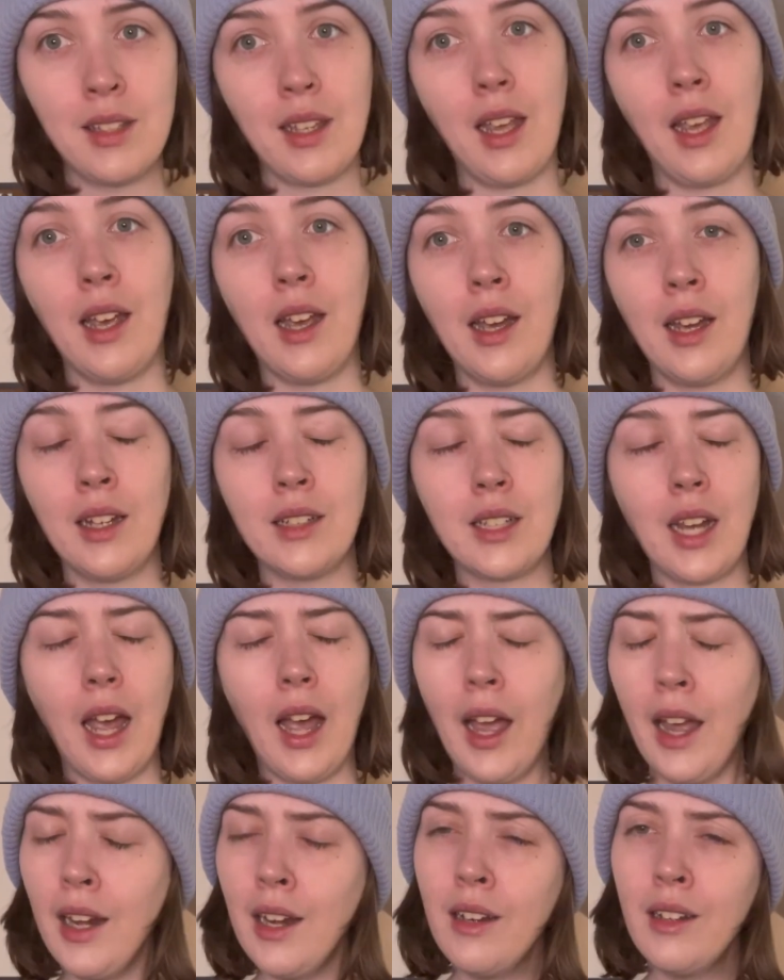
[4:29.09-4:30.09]
and
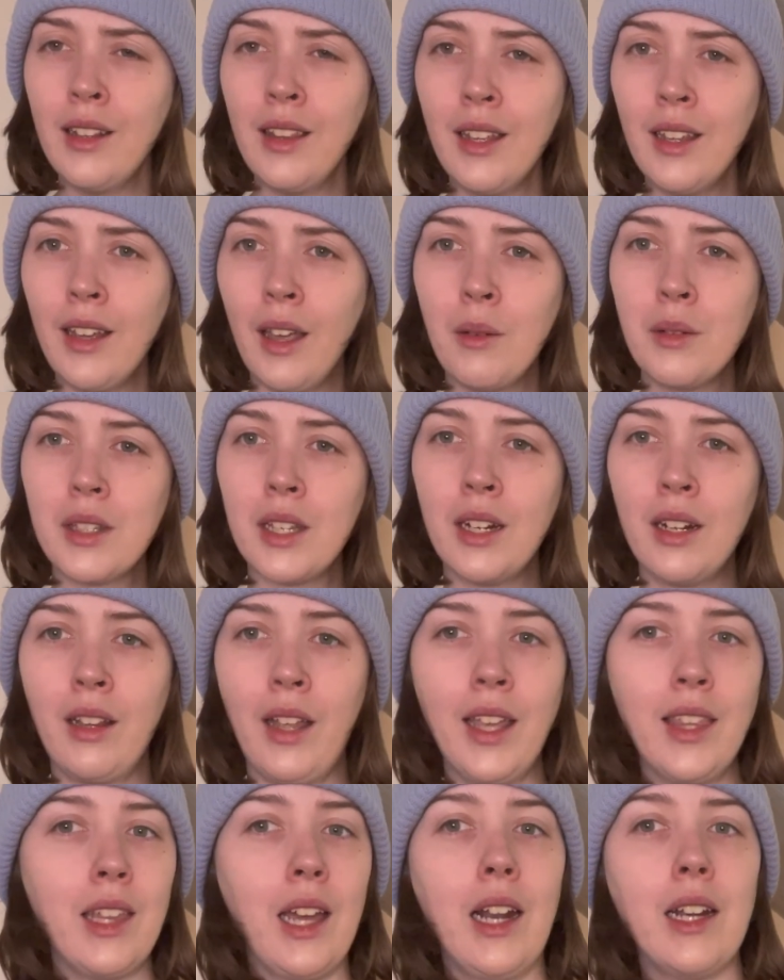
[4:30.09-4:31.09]
I didn't think I was gonna
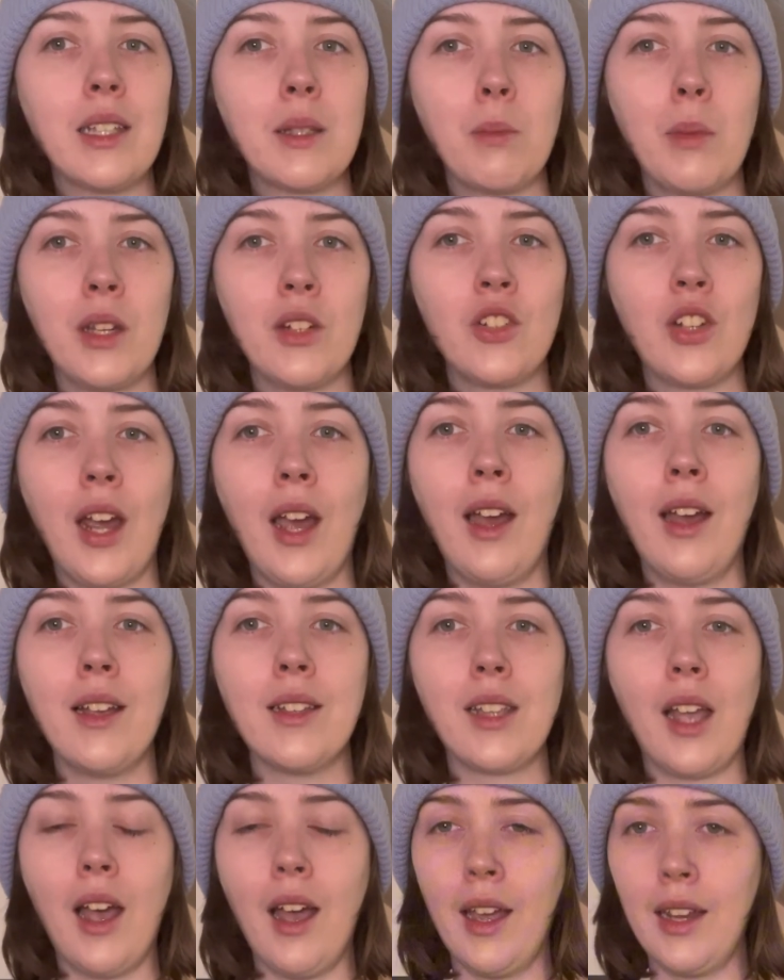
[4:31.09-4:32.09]
like that as much as
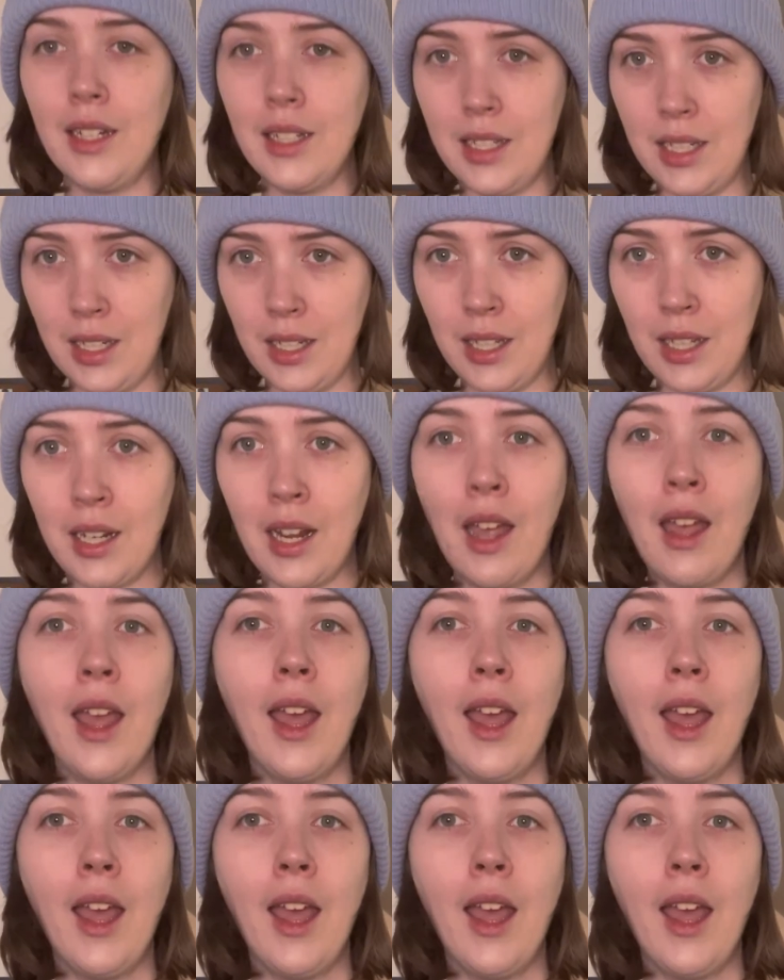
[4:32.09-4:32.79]
I did.